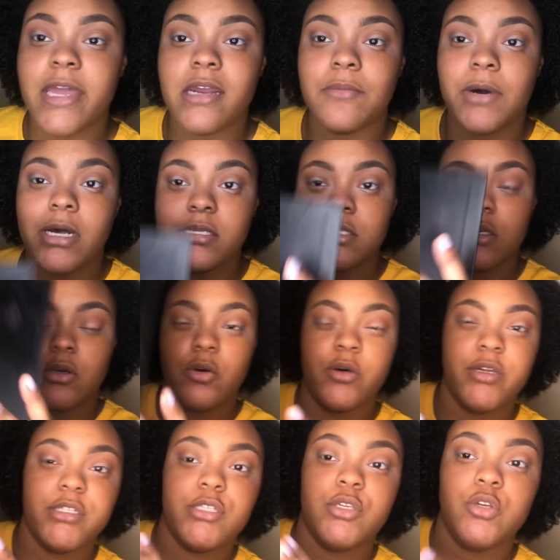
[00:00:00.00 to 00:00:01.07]
I'm also
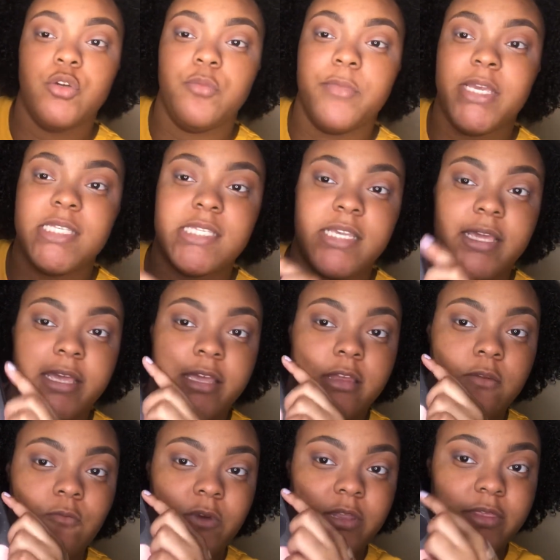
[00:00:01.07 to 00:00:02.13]
going to mix it
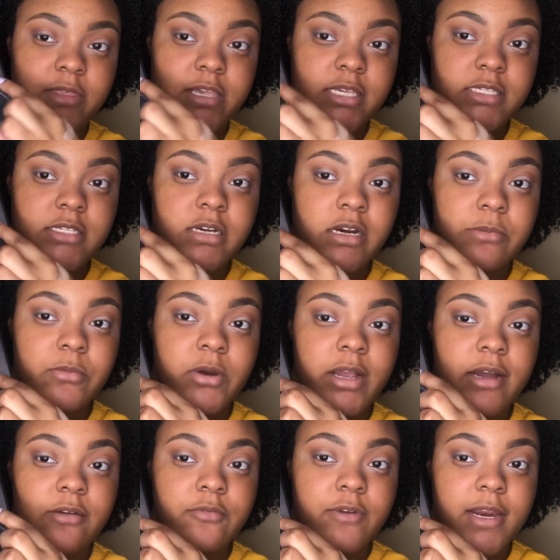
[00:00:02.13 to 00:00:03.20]
in with this dark
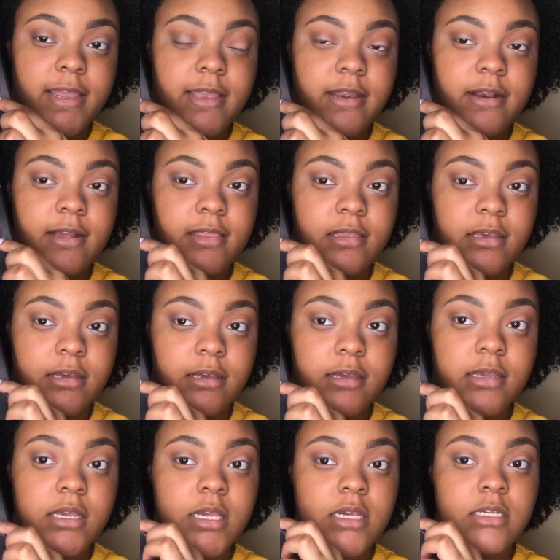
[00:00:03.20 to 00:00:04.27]
brown right here in the
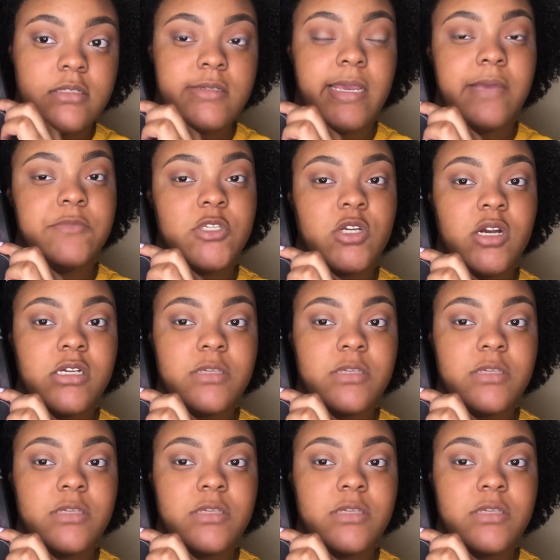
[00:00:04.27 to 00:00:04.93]
James Charles